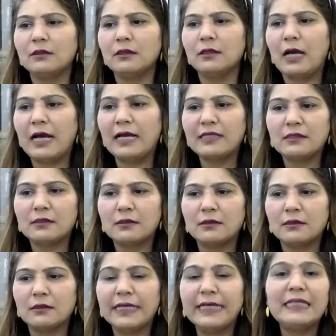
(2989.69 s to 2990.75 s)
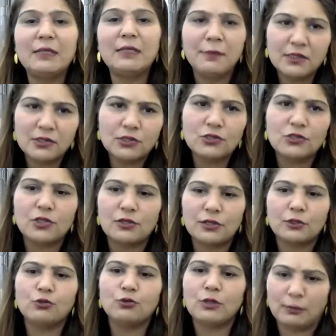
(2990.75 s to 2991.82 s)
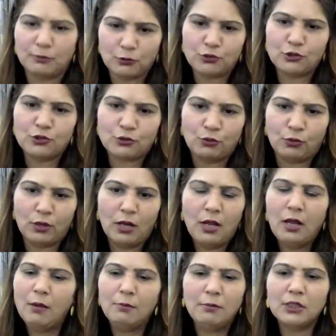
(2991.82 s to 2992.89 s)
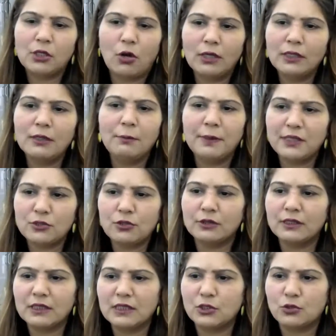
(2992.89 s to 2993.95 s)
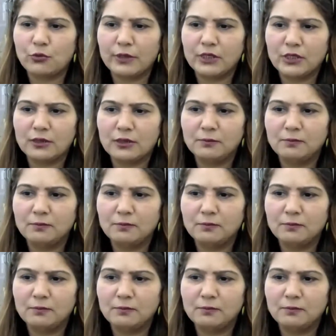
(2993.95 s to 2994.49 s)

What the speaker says: ask 80% children to come to school, but all depends on the situation.